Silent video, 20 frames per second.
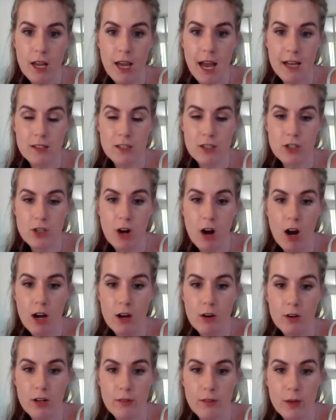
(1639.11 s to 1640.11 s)
as a
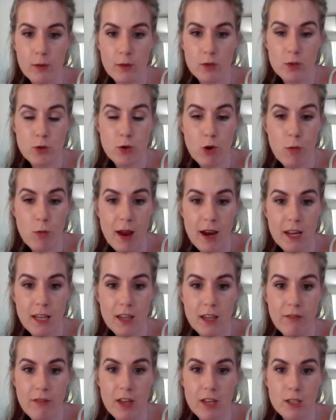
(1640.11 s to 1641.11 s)
child, if there was
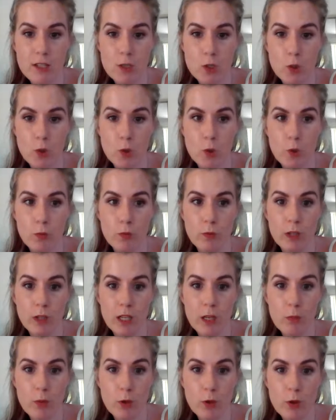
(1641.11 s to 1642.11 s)
traumatic events or
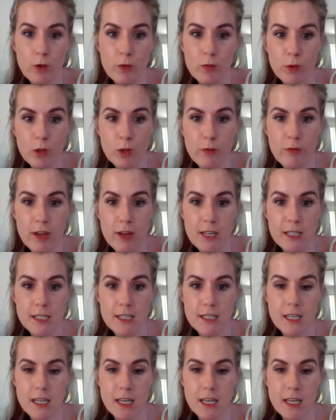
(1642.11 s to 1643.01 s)
really beautiful events